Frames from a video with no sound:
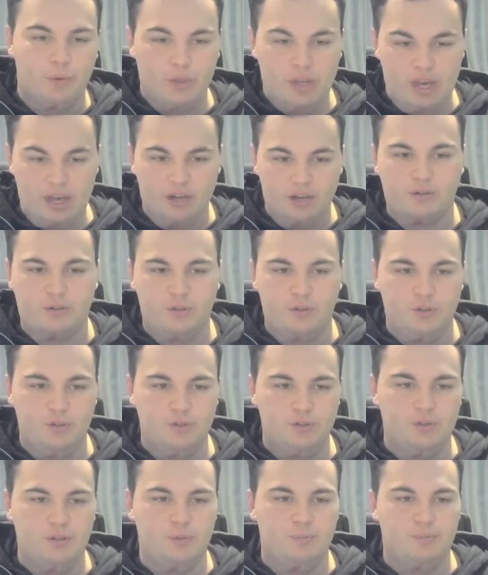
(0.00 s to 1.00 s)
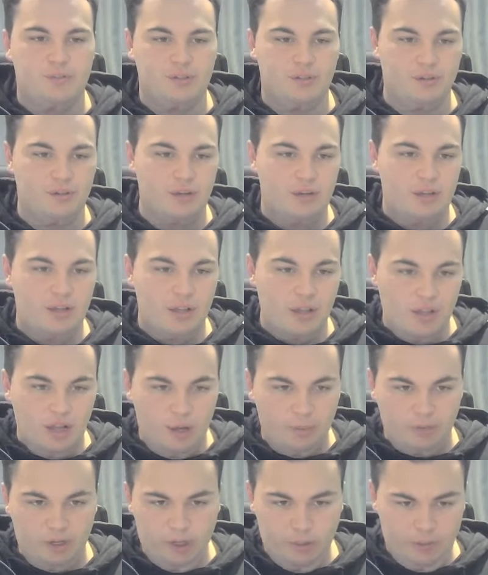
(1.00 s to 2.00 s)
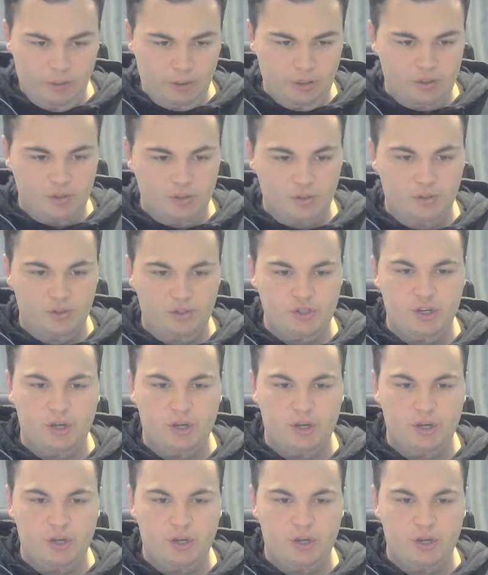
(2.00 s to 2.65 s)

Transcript: They are on YouTube. So I'm gonna pick Adjoudj.